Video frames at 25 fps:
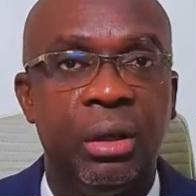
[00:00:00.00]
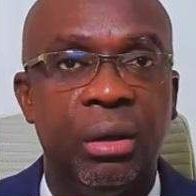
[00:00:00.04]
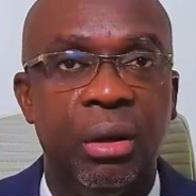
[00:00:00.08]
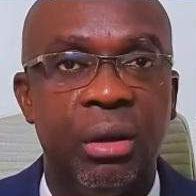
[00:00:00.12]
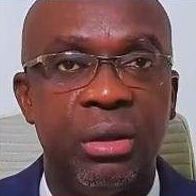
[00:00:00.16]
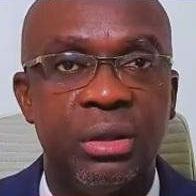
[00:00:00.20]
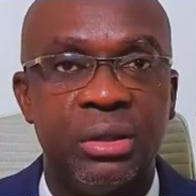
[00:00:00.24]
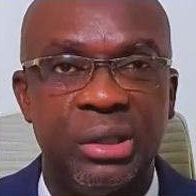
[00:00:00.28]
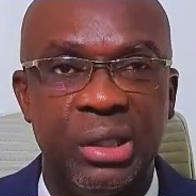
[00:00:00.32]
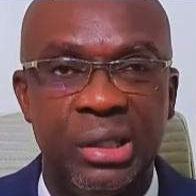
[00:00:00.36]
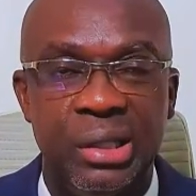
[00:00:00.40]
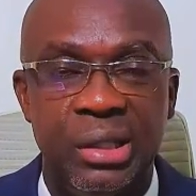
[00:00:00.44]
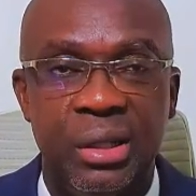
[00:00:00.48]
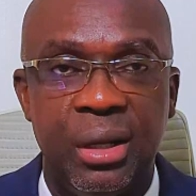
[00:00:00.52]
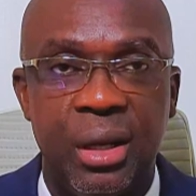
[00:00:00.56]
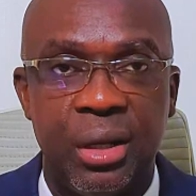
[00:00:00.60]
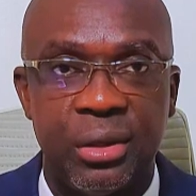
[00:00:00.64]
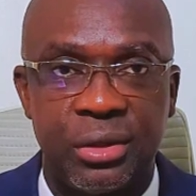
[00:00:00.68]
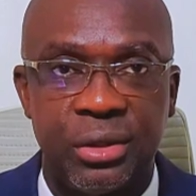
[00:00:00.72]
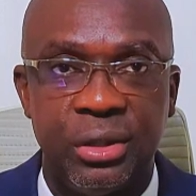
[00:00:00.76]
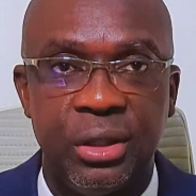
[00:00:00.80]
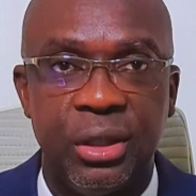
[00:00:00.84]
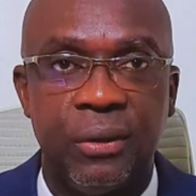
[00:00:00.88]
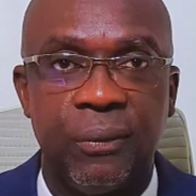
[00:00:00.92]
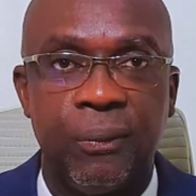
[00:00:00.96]
course in
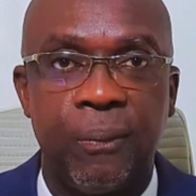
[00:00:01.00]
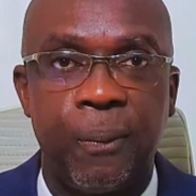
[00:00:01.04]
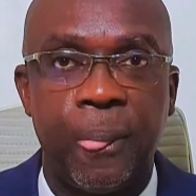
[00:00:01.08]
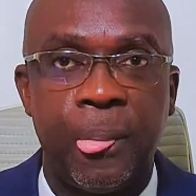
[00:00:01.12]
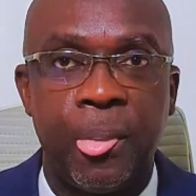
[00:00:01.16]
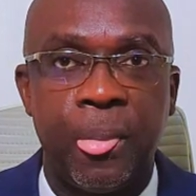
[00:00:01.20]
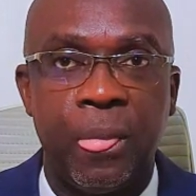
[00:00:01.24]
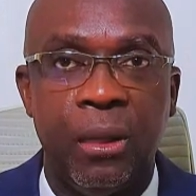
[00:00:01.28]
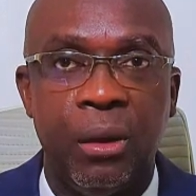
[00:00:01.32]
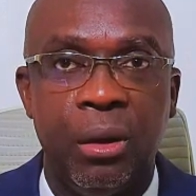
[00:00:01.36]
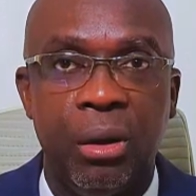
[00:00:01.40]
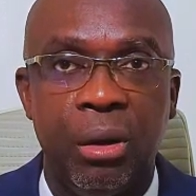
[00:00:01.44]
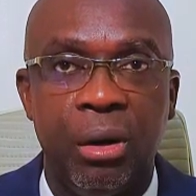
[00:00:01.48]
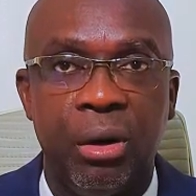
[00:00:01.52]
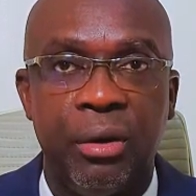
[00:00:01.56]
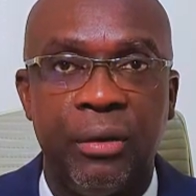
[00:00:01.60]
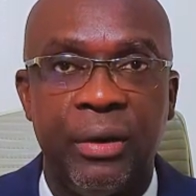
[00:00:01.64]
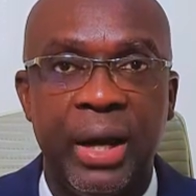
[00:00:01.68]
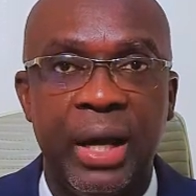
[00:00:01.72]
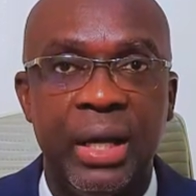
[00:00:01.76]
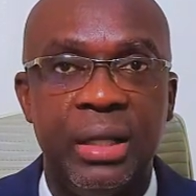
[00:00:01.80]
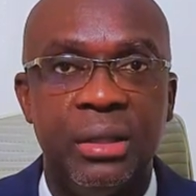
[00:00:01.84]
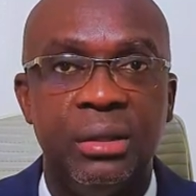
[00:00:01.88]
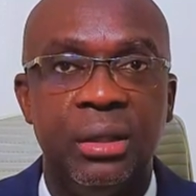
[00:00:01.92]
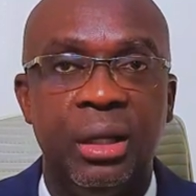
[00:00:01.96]
nursing. All
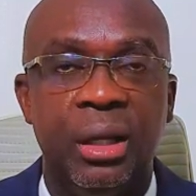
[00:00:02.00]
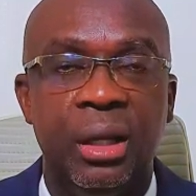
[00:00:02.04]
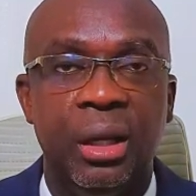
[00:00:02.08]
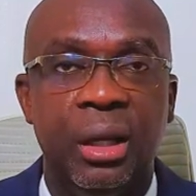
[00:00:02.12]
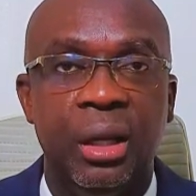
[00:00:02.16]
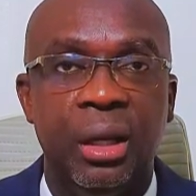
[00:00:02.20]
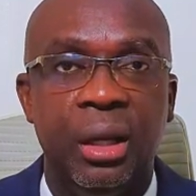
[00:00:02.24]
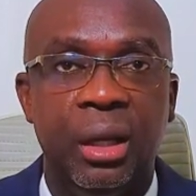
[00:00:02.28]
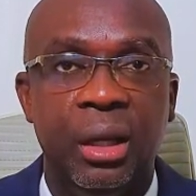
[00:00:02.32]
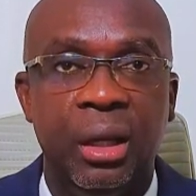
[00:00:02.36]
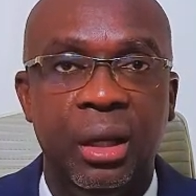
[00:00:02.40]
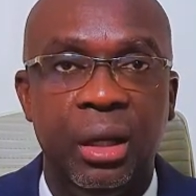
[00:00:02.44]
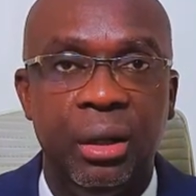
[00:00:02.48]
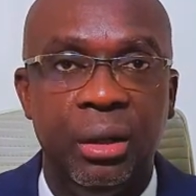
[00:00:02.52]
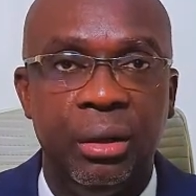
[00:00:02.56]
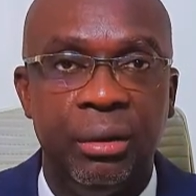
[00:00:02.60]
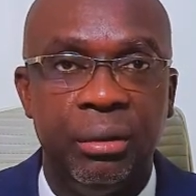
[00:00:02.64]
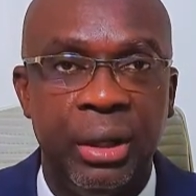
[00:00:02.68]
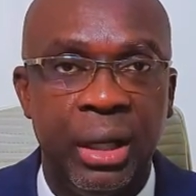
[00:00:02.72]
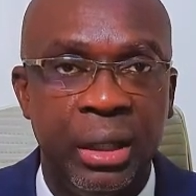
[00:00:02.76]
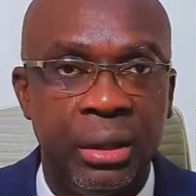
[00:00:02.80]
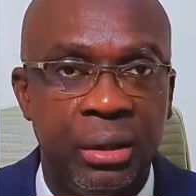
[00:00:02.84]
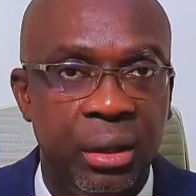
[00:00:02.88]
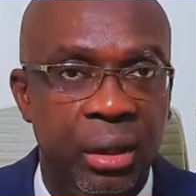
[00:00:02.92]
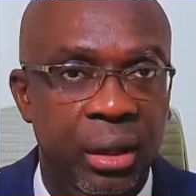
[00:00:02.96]
right,
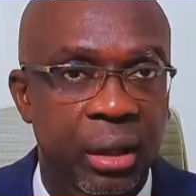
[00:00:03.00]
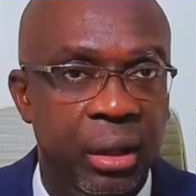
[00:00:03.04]
an